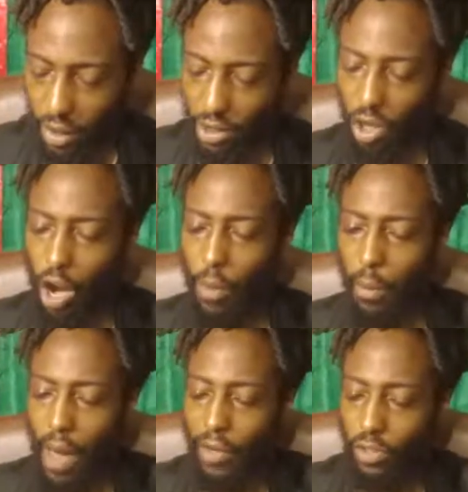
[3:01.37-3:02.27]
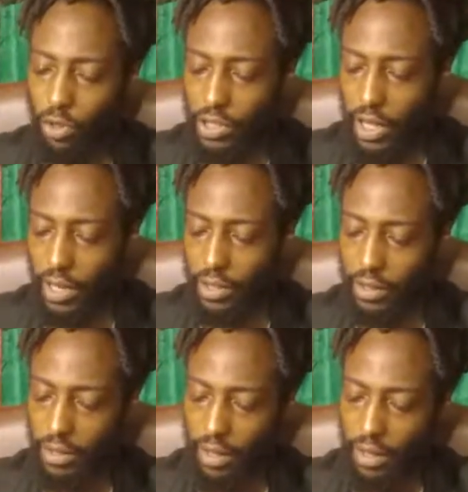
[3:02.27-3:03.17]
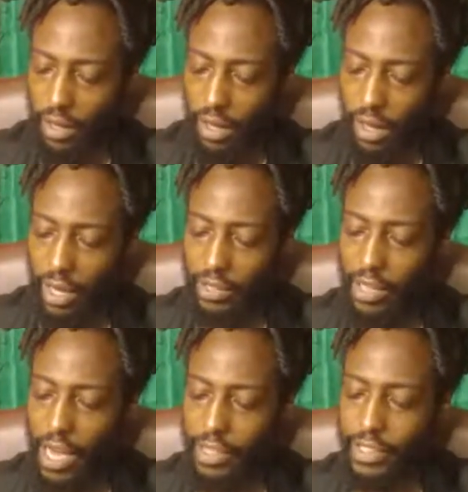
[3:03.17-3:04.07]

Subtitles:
So I'm in Matthew 6. It say,